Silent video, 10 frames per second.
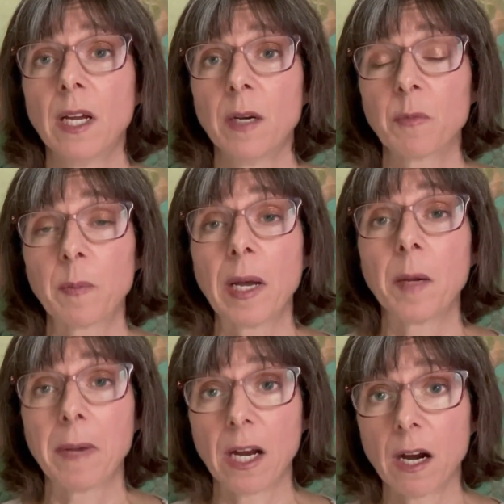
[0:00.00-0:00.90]
propel
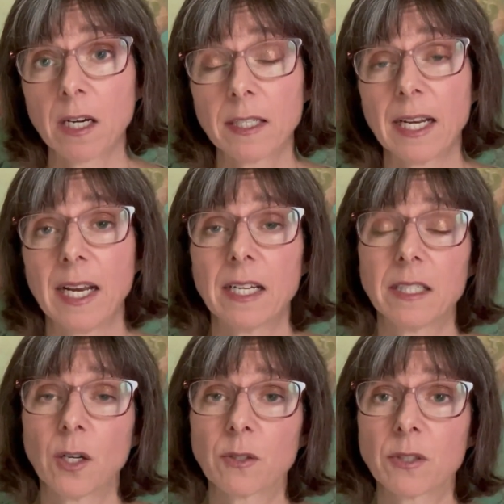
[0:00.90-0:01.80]
my art and
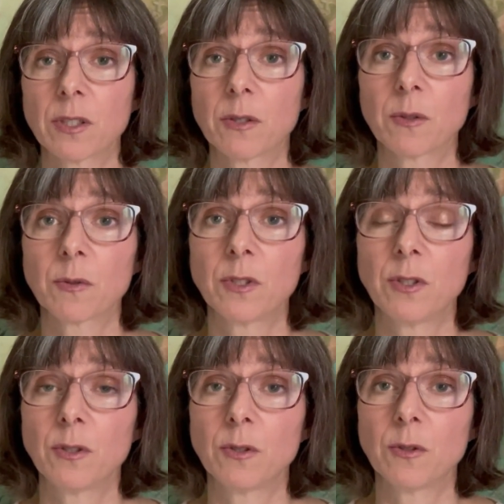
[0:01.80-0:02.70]
also
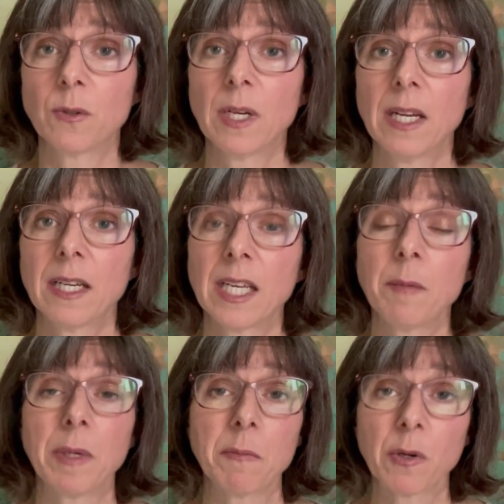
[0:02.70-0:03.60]
to keep
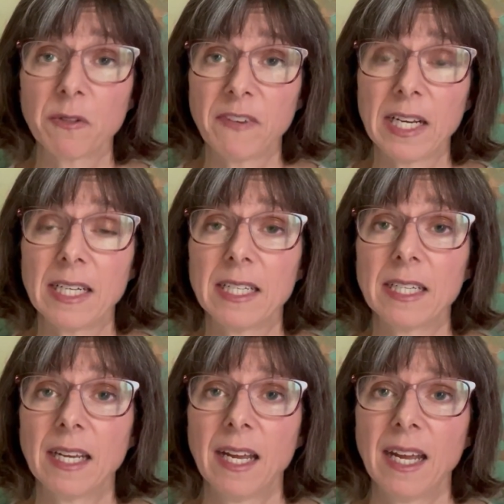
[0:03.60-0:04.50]
me motivated
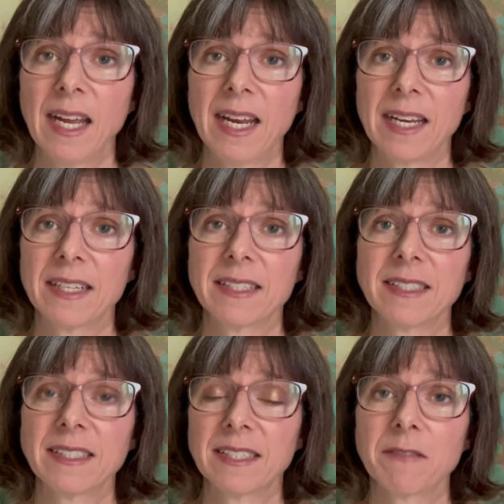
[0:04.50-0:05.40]

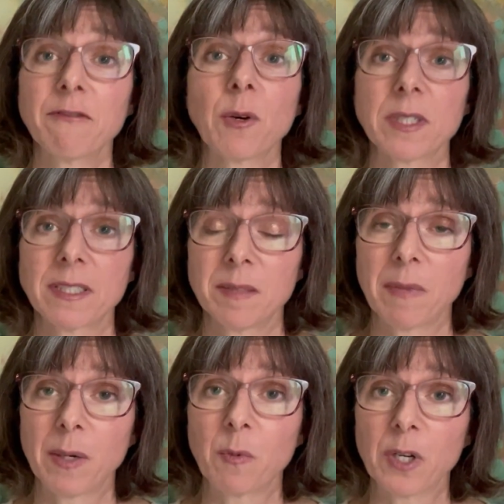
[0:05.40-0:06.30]
and focused in
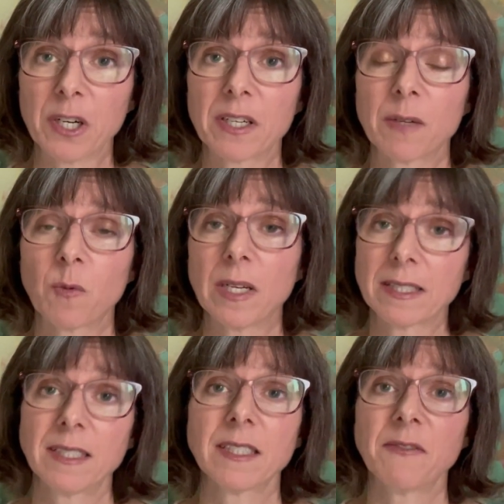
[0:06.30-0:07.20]
my work while
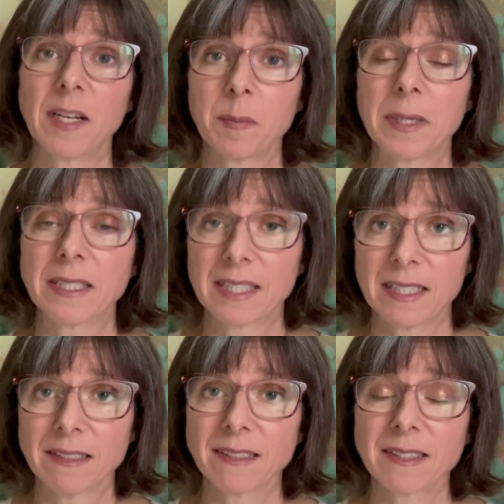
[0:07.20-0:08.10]
still developing
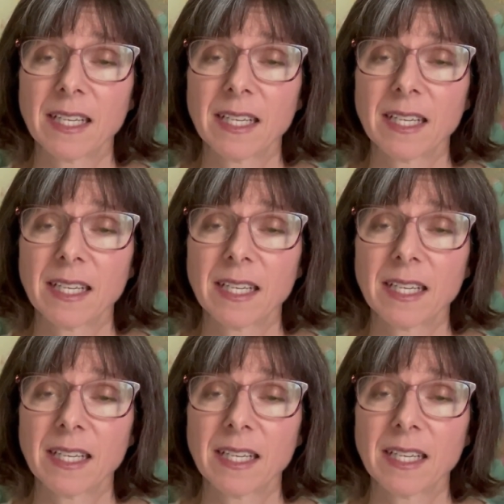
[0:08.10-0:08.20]
skills.